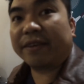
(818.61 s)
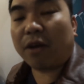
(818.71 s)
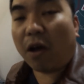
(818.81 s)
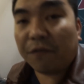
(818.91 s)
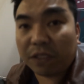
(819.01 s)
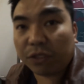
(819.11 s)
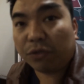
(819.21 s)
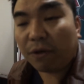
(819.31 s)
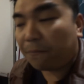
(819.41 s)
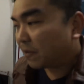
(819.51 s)
coffees
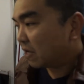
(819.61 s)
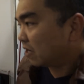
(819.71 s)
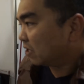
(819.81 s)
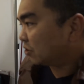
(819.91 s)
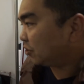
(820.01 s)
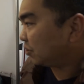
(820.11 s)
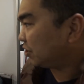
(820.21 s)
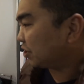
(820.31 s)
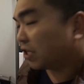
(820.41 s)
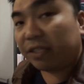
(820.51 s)
too.
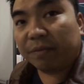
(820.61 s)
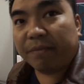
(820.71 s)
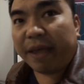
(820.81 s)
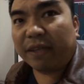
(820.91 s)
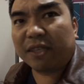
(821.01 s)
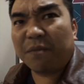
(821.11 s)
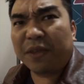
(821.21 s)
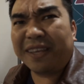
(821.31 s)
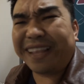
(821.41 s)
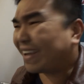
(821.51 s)
She can make
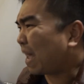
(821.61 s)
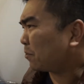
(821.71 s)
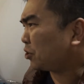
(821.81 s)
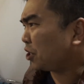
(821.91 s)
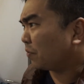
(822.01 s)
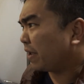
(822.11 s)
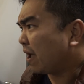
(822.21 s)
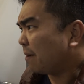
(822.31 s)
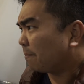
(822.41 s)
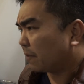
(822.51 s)
something like cappuccino,
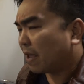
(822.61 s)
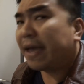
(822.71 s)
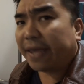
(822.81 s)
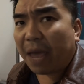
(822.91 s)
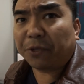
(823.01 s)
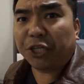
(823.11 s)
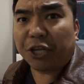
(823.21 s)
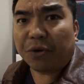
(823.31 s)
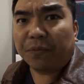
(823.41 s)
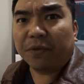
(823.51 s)
yeah? Cappuccino.